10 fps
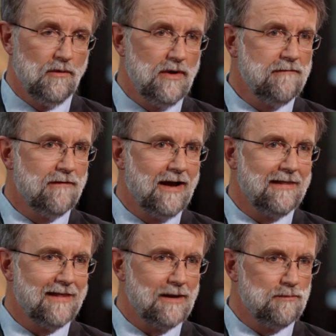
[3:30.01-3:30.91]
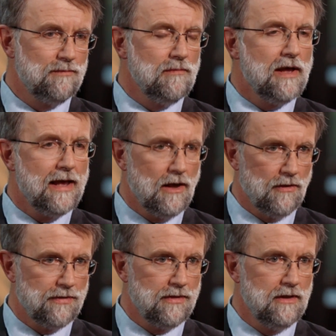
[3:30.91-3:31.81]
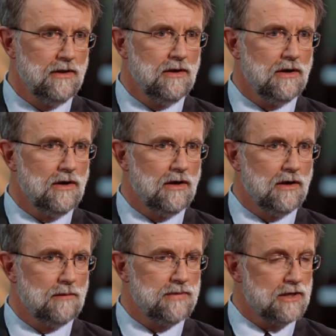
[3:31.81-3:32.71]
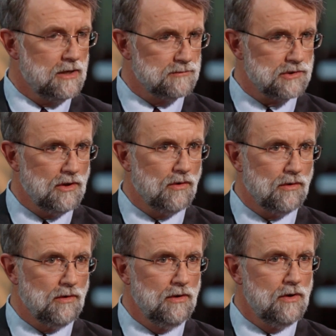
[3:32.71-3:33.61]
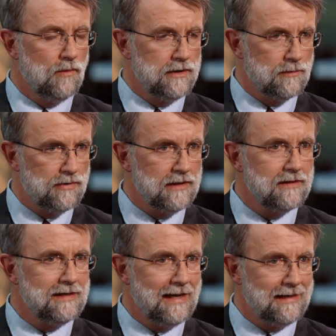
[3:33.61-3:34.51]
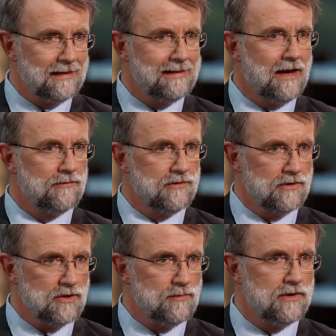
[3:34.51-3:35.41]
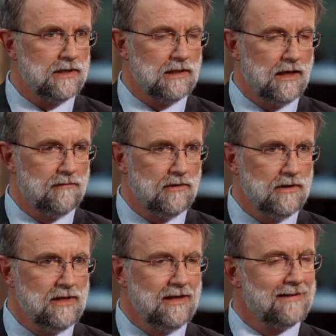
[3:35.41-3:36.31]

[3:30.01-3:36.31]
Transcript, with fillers: We find that health becomes local when you bring the data down to the community level.